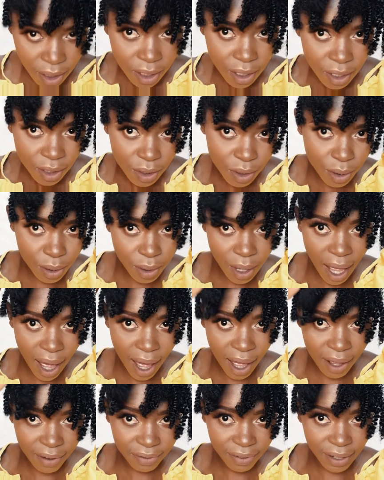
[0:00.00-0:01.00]
to
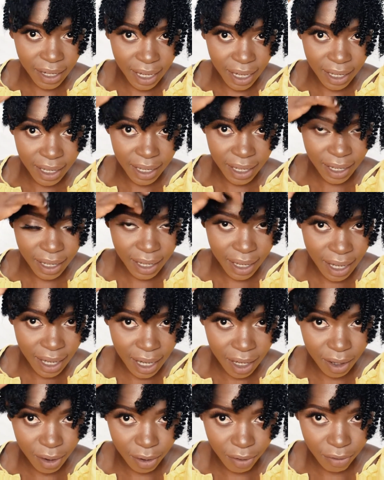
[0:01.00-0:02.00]
have like
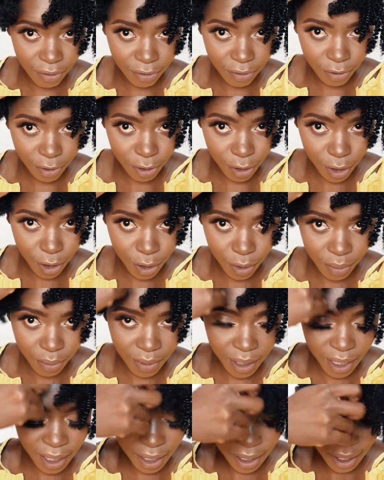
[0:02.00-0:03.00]
a lot of volume
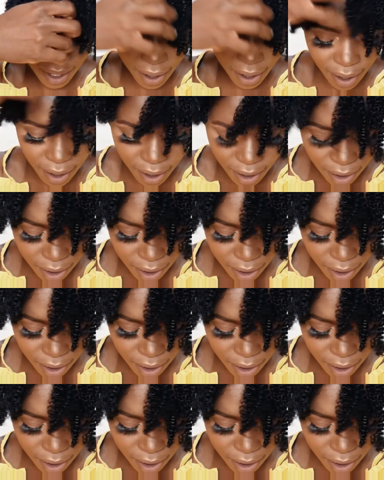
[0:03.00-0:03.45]
here,